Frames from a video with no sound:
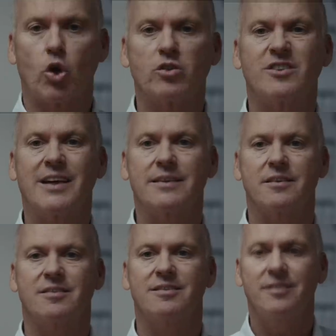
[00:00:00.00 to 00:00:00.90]
told us to
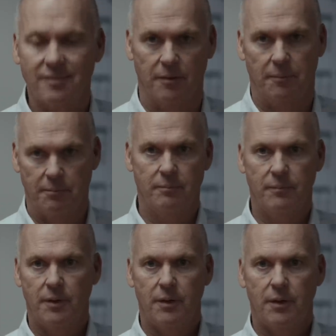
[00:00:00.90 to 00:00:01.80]
get the system.
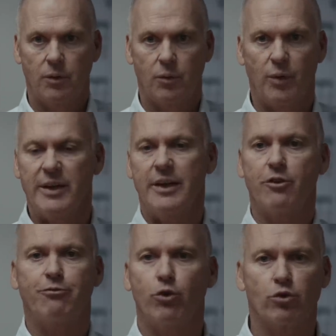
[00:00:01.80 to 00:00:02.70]
We
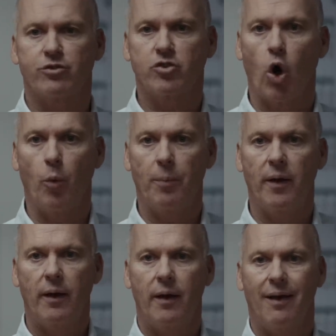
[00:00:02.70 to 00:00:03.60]
need the full scope.
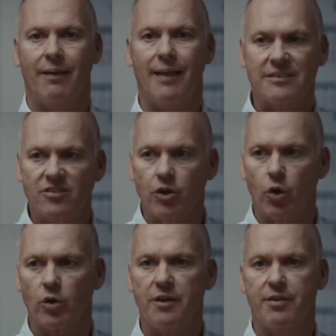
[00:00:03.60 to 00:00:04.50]
That's
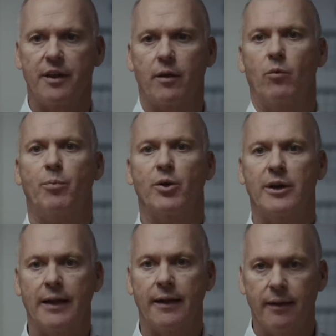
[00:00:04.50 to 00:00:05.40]
the only thing that will put
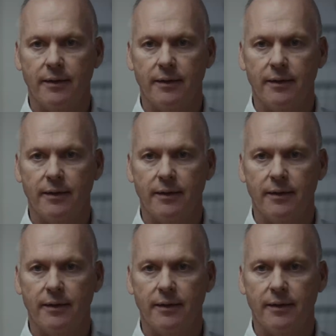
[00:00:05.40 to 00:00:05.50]
an end to